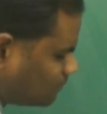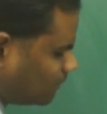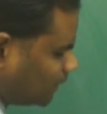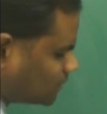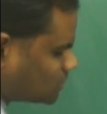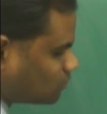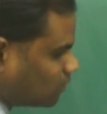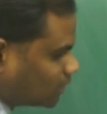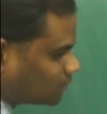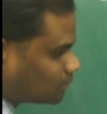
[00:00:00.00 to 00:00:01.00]
minus
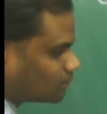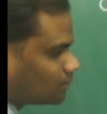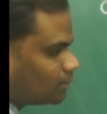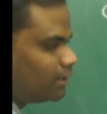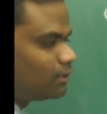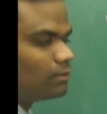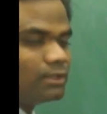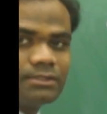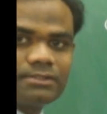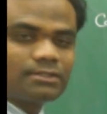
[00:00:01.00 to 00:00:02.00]
one
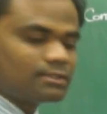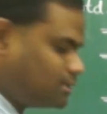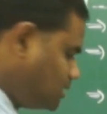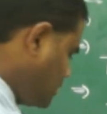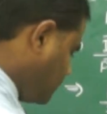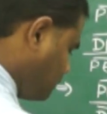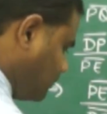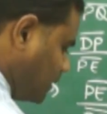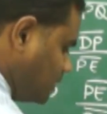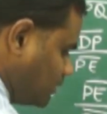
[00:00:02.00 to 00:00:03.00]
equals dF
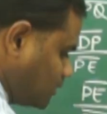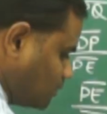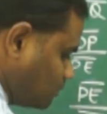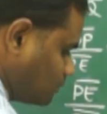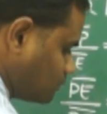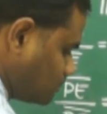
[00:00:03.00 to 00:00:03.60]
by dQ